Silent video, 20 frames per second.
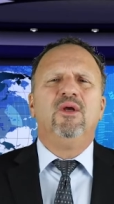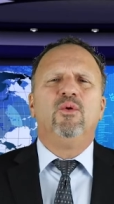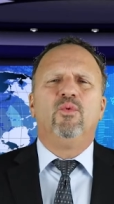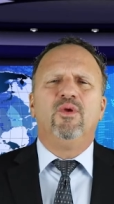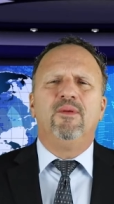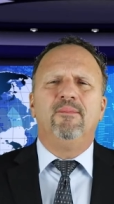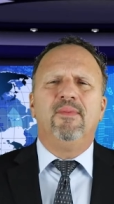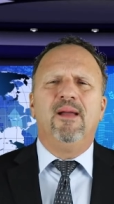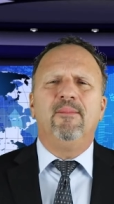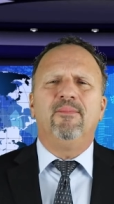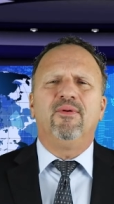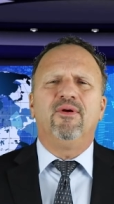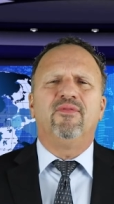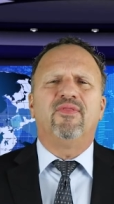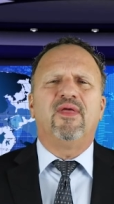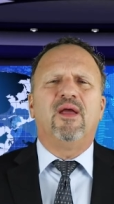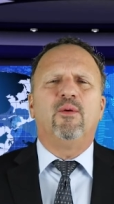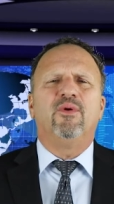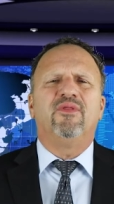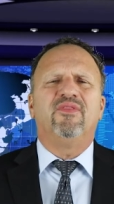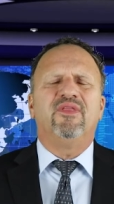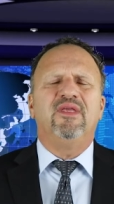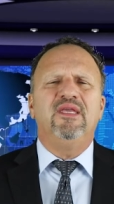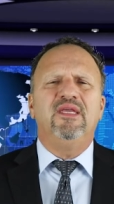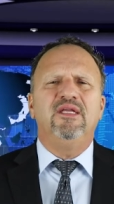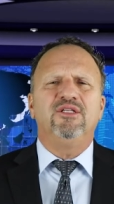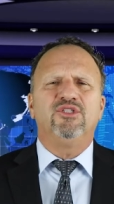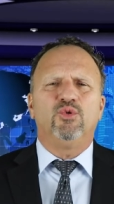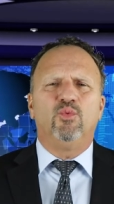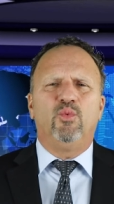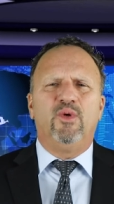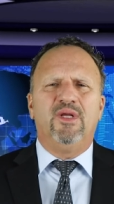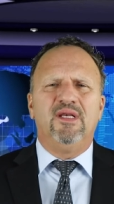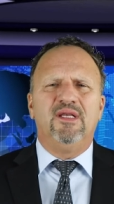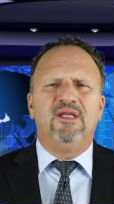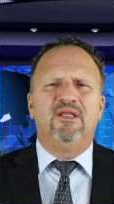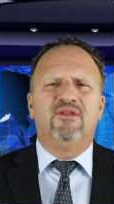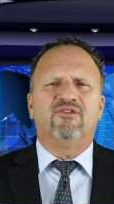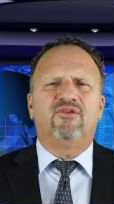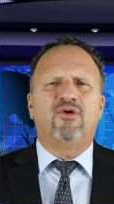Remember that with each
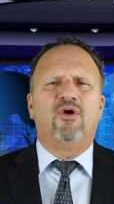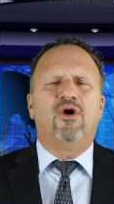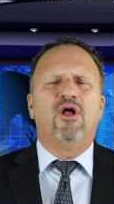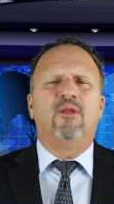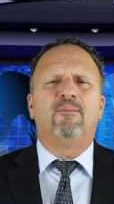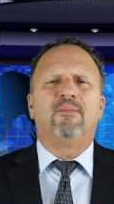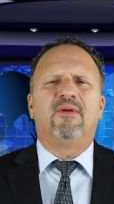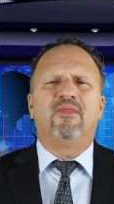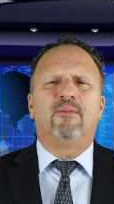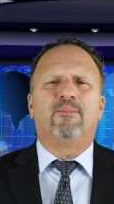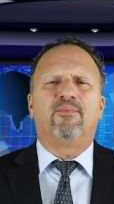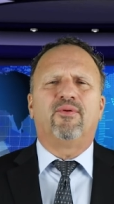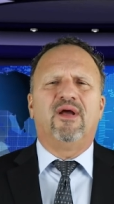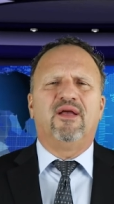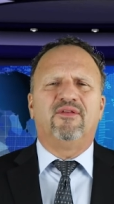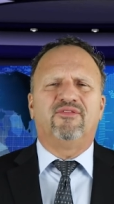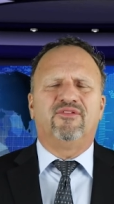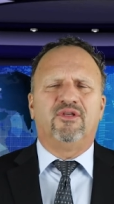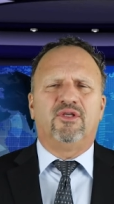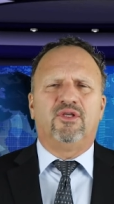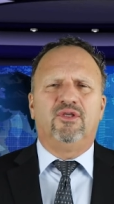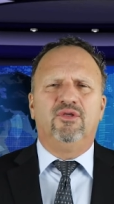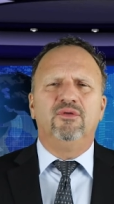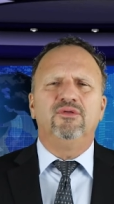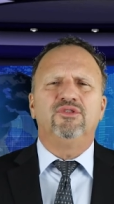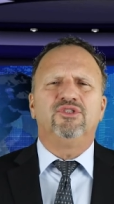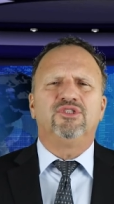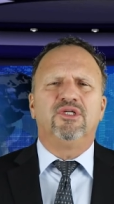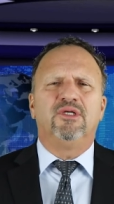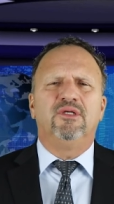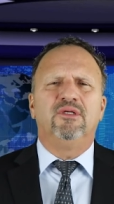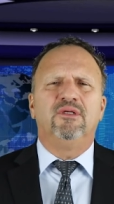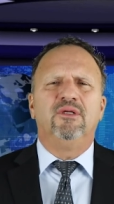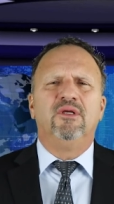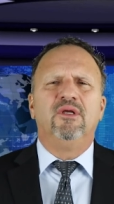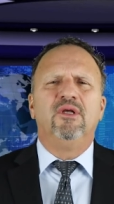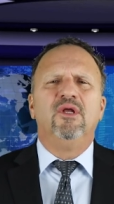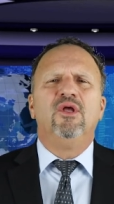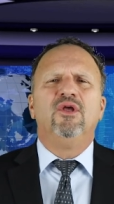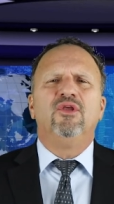witness called by the prosecution,
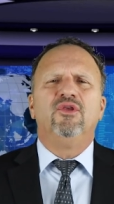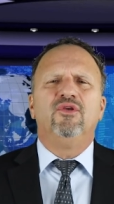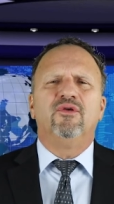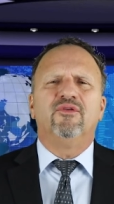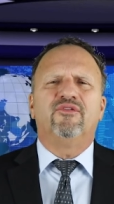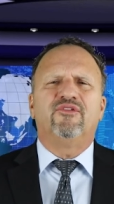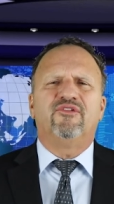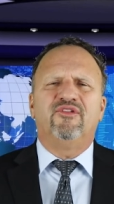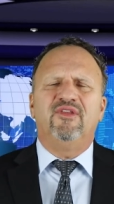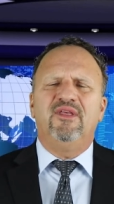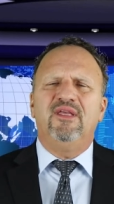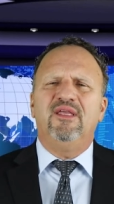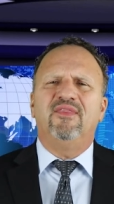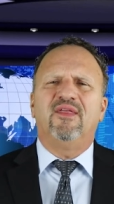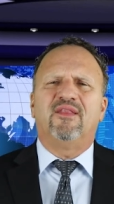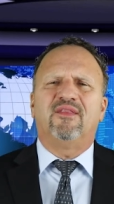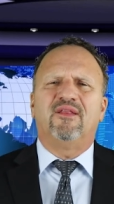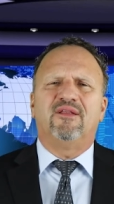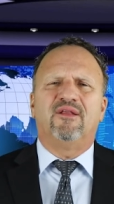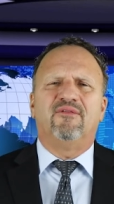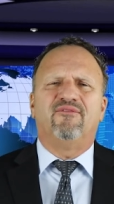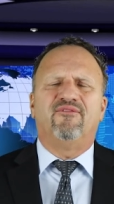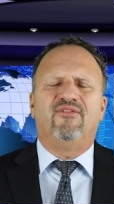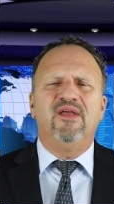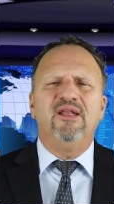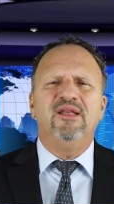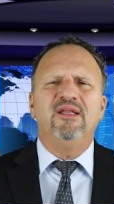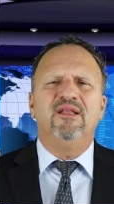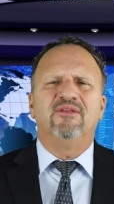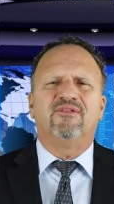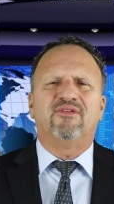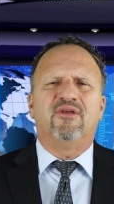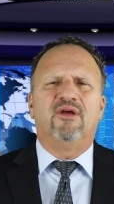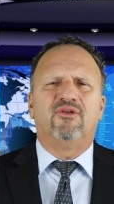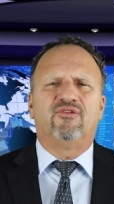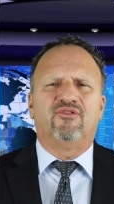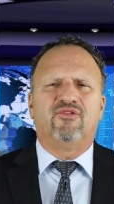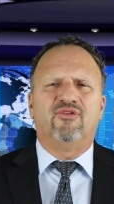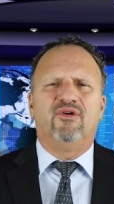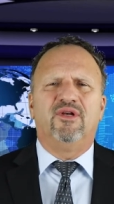you'll see that the defendant's
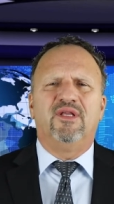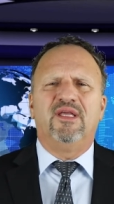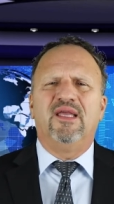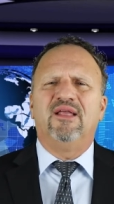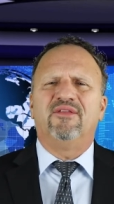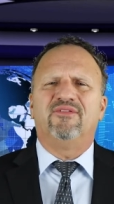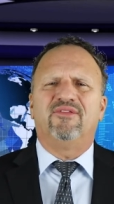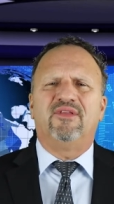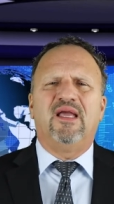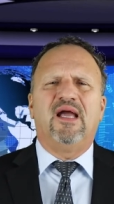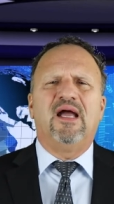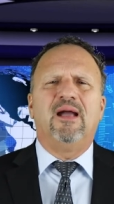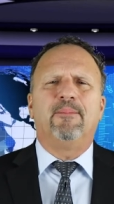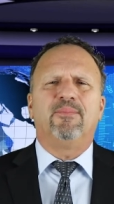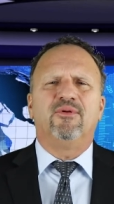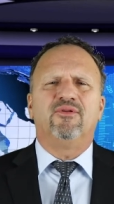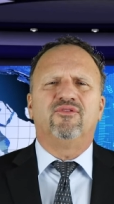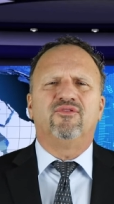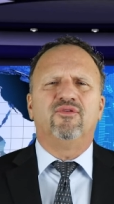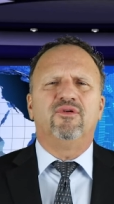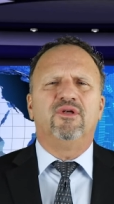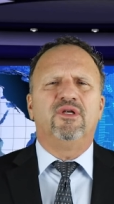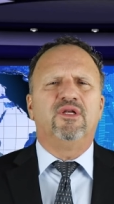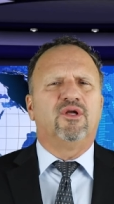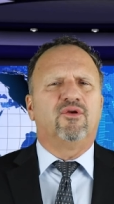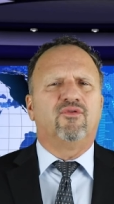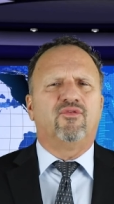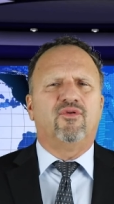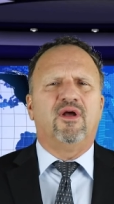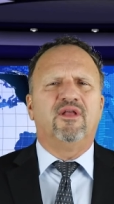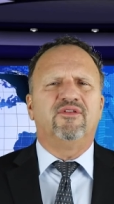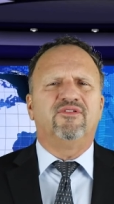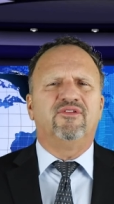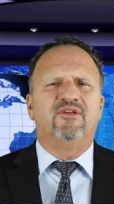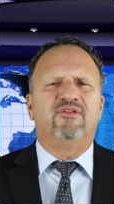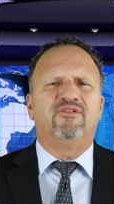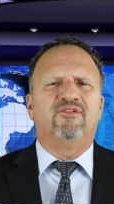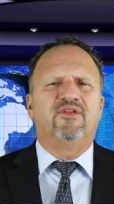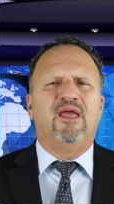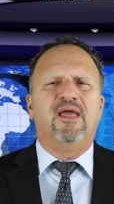attorney has the opportunity to
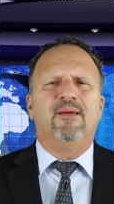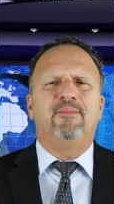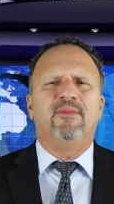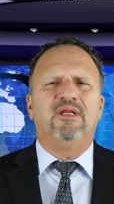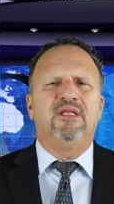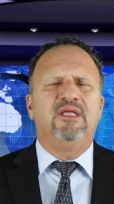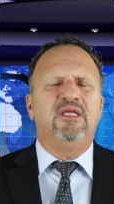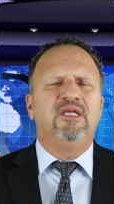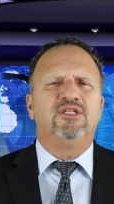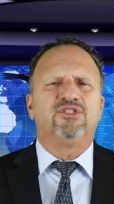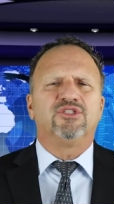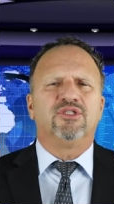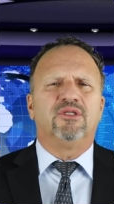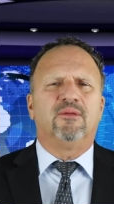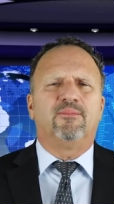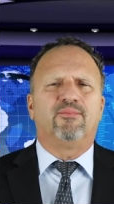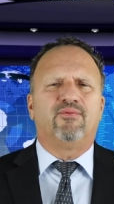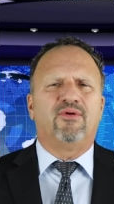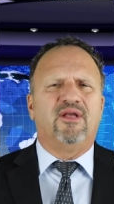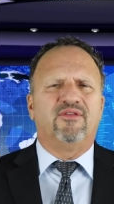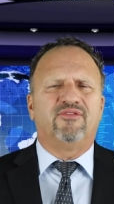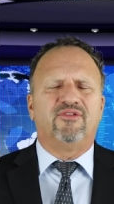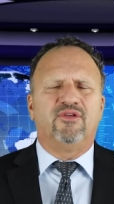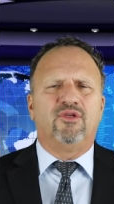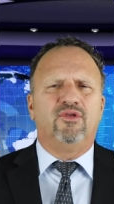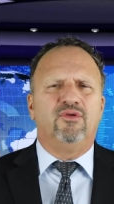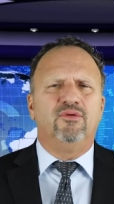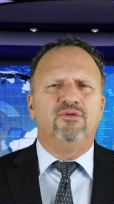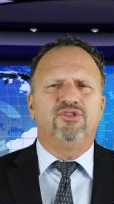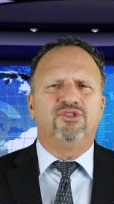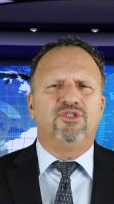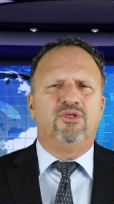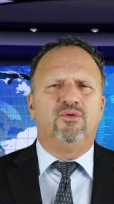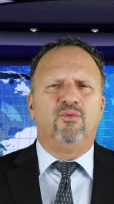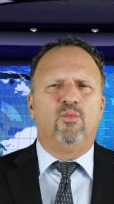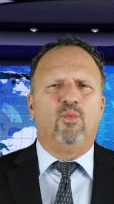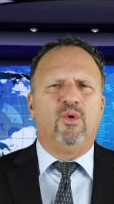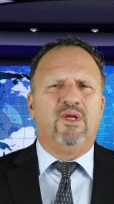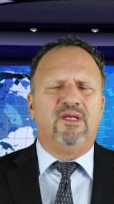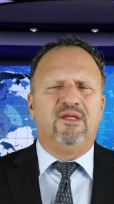cross-examine each of the
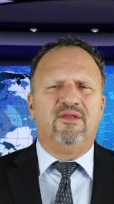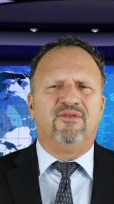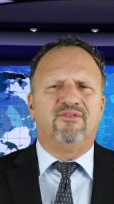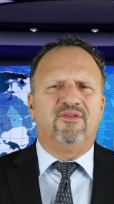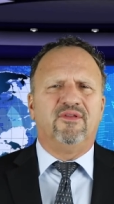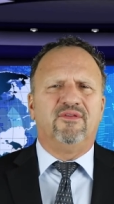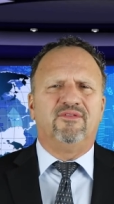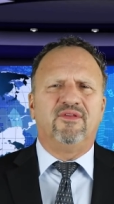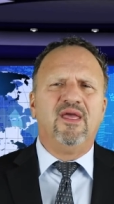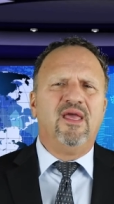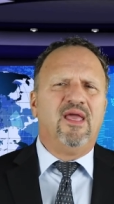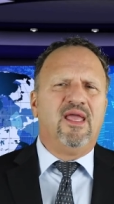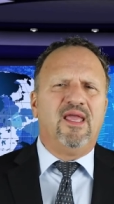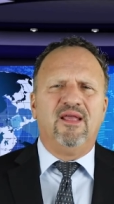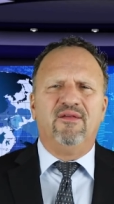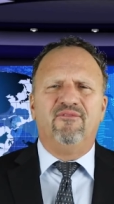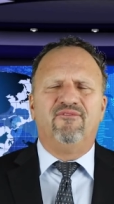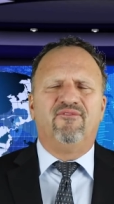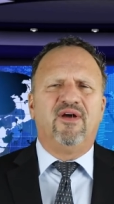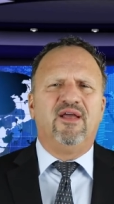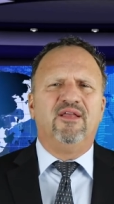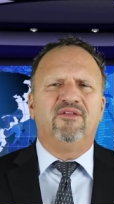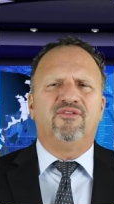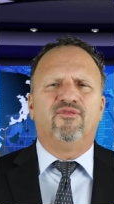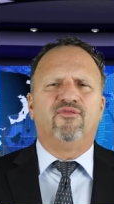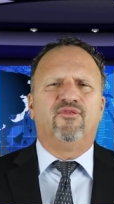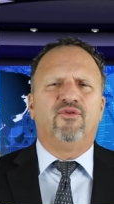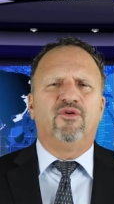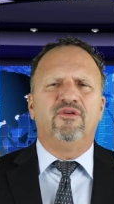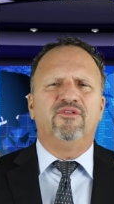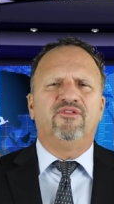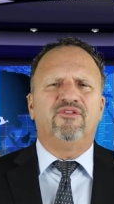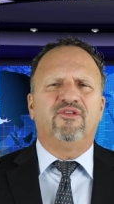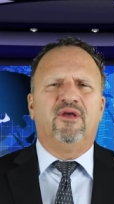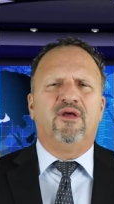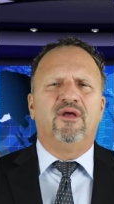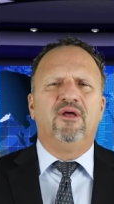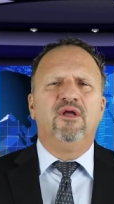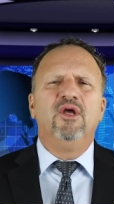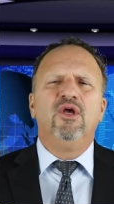prosecution witnesses and vice
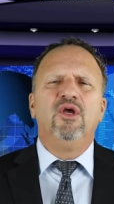versa,